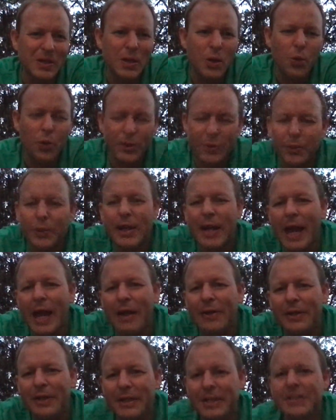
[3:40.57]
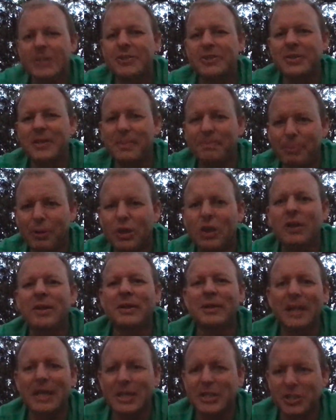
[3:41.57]
When the reality is the book of
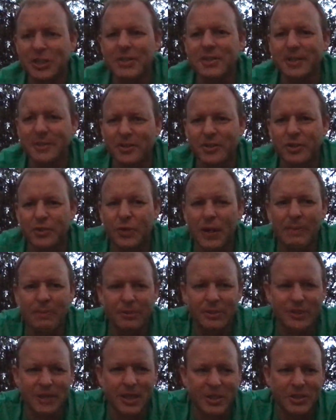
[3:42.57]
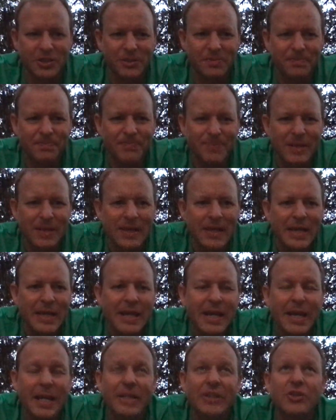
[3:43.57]
Galatians is a great possession.
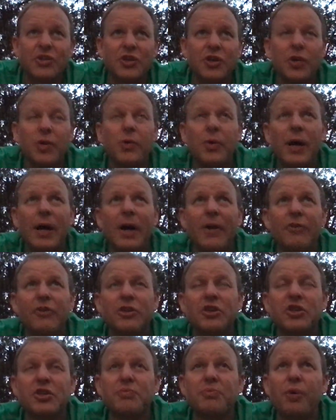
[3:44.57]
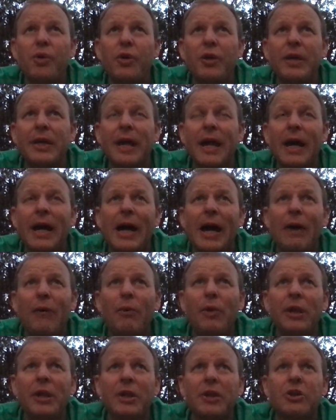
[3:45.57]
And so this morning, I
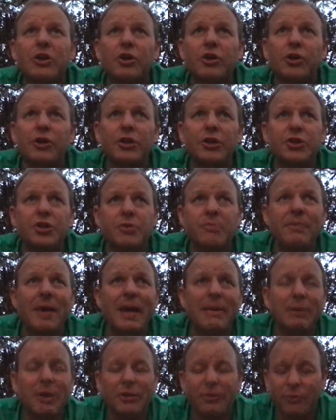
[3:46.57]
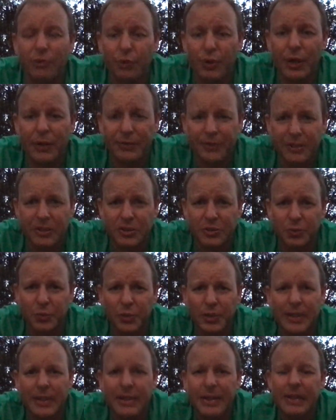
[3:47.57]
want to encourage you, maybe throughout this
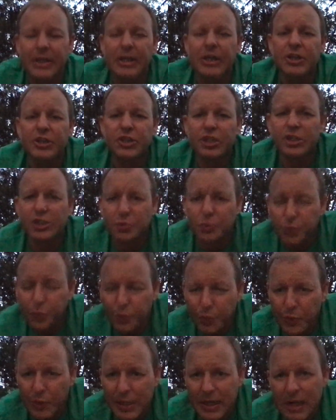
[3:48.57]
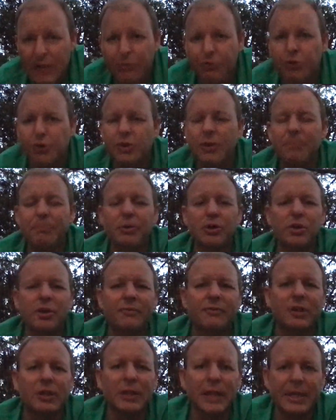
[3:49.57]
week, just read through the book
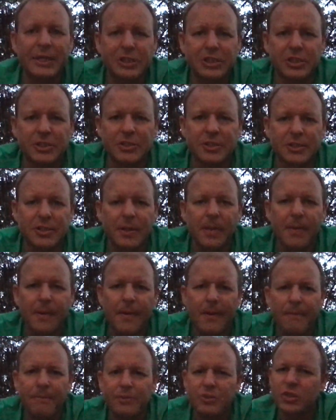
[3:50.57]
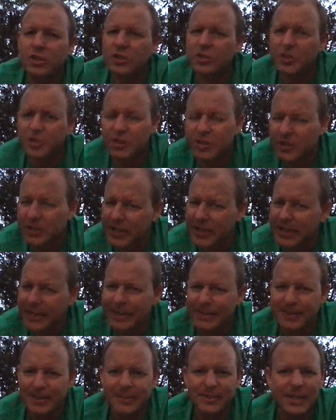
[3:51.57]
of Galatians, just in
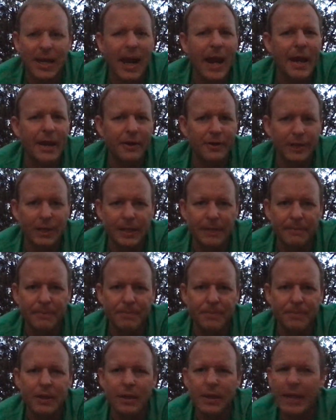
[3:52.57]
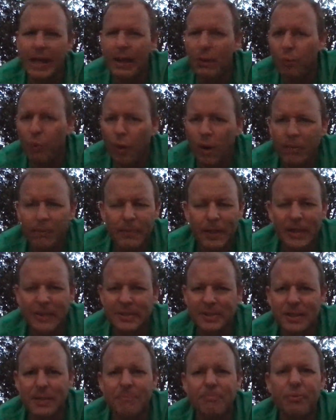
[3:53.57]
its entirety at
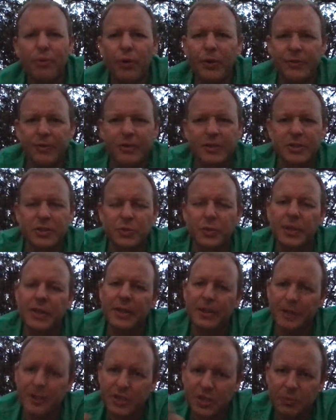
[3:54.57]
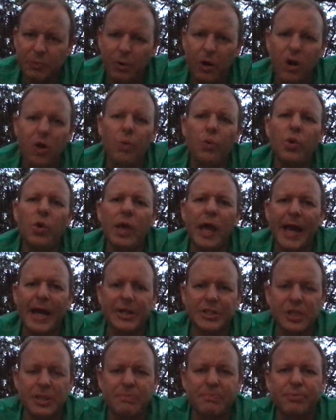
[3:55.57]
some point this week. And then tomorrow we'll
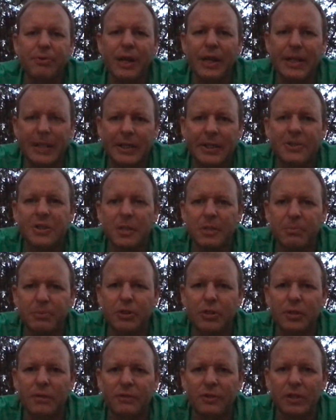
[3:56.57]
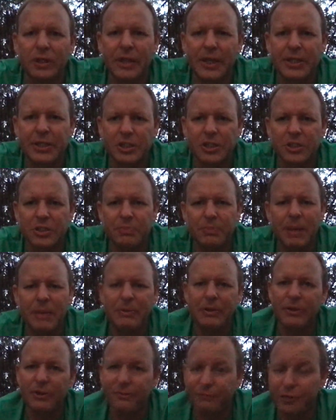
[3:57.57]
actually break into the book of Galatians,
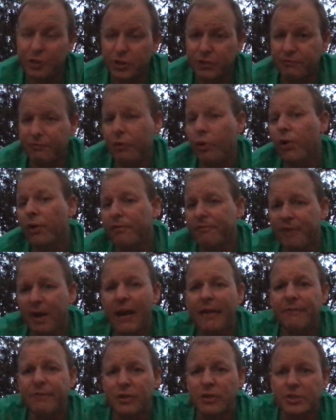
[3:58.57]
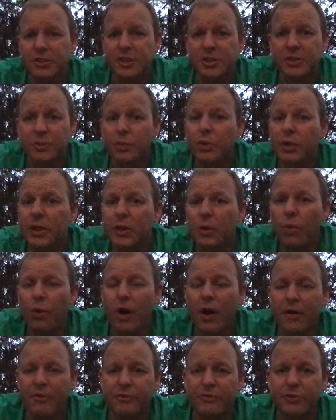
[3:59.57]
maybe in the first 4 or 5 verses, and to
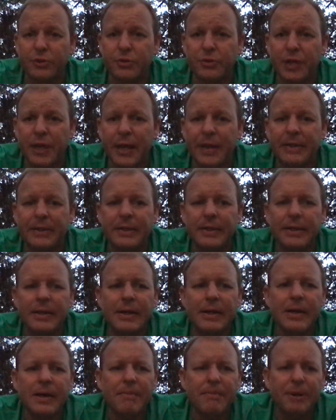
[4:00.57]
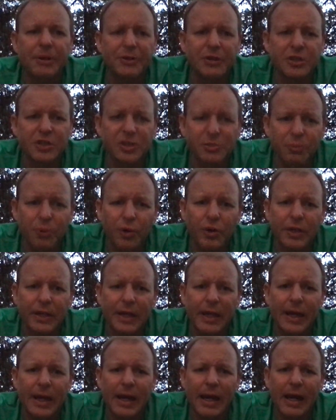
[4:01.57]
walk through that. But this morning,
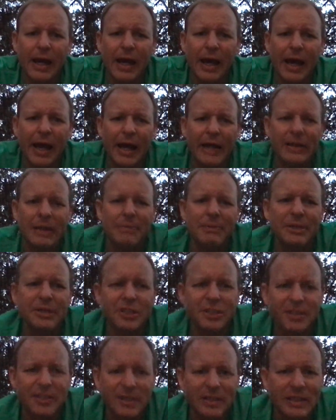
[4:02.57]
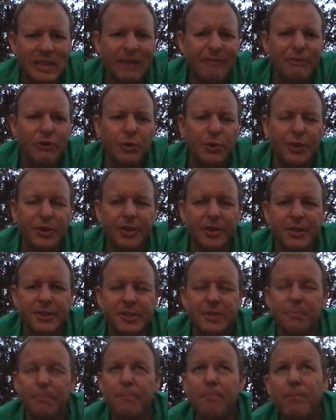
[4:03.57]
let me just leave you with
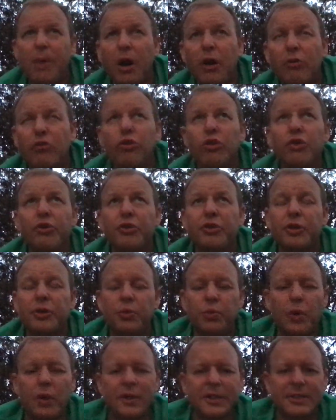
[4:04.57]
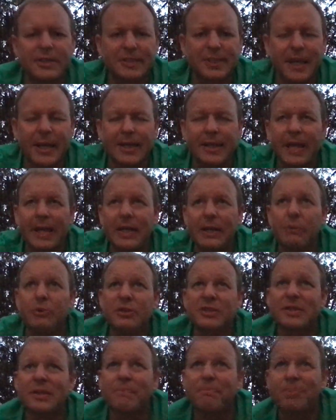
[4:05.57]
this. Martin Luther once said that it
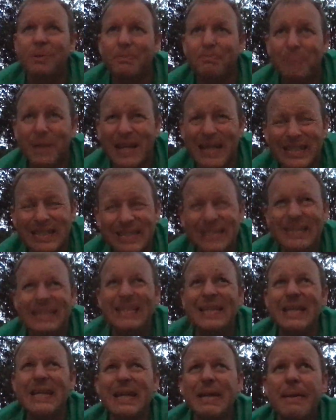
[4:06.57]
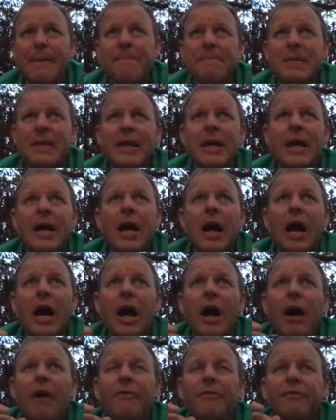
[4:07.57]
was the propensity
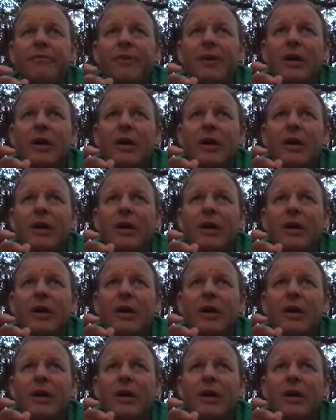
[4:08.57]
of